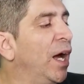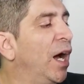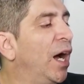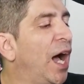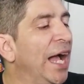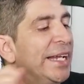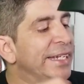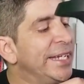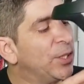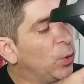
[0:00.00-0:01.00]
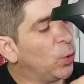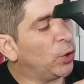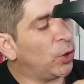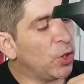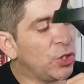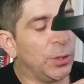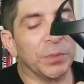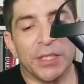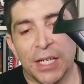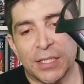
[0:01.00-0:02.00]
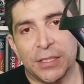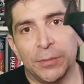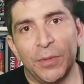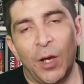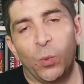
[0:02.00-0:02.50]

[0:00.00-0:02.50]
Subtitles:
I did order some custom